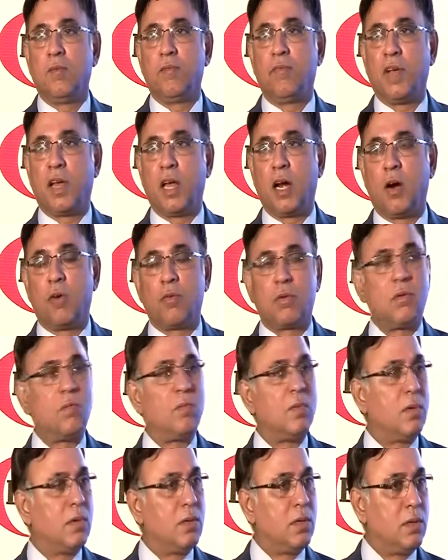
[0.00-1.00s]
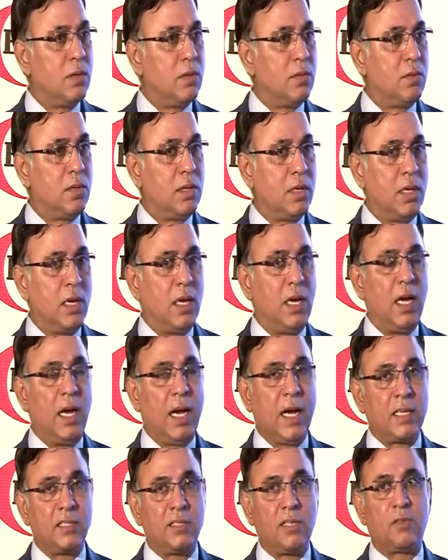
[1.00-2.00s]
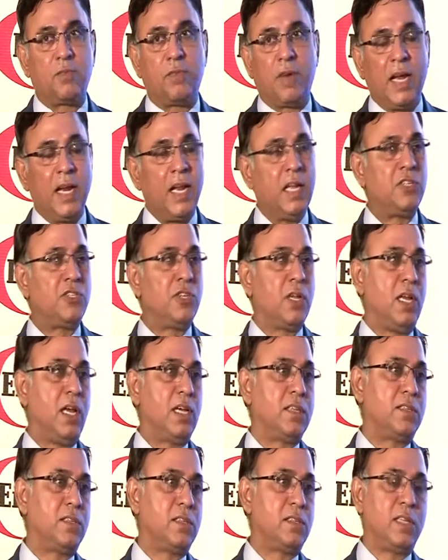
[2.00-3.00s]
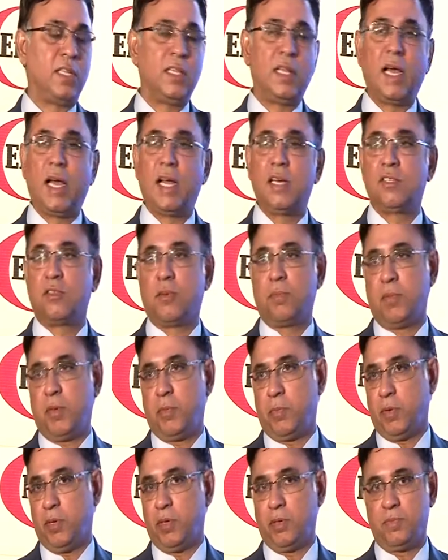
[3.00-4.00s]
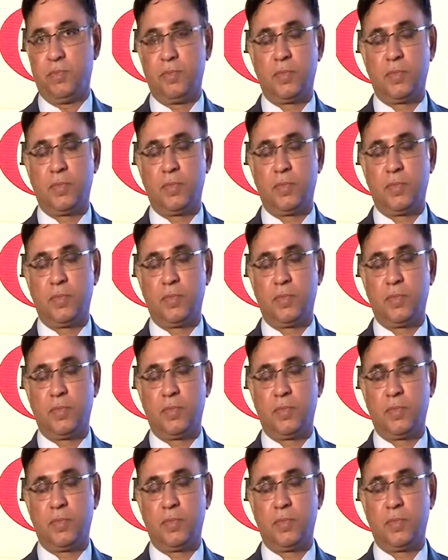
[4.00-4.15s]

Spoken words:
figure out access, financial access in the hands of people.